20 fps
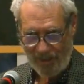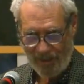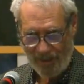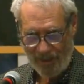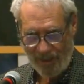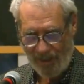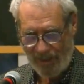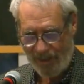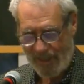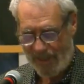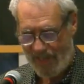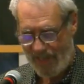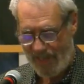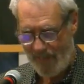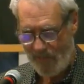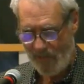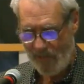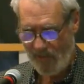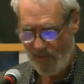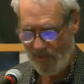I came
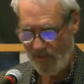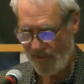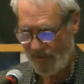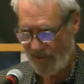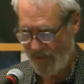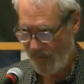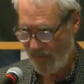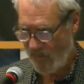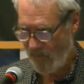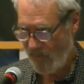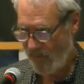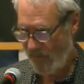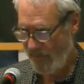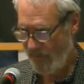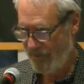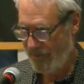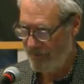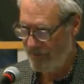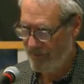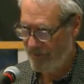across that
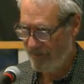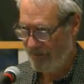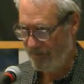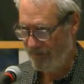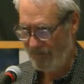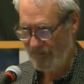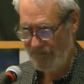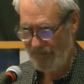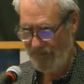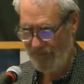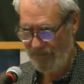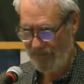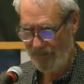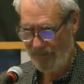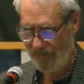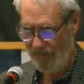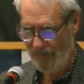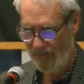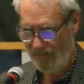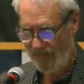word,
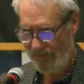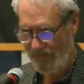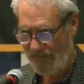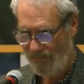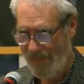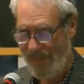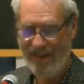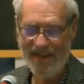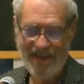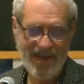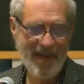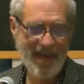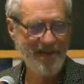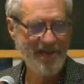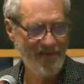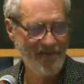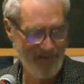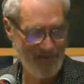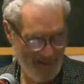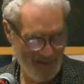
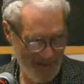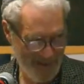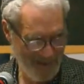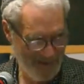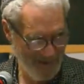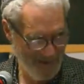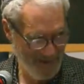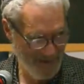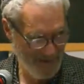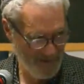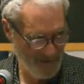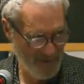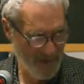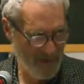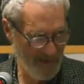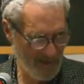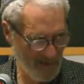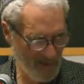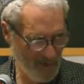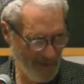dedication, trying to
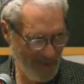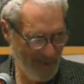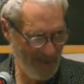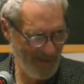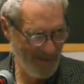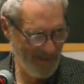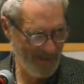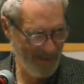explain.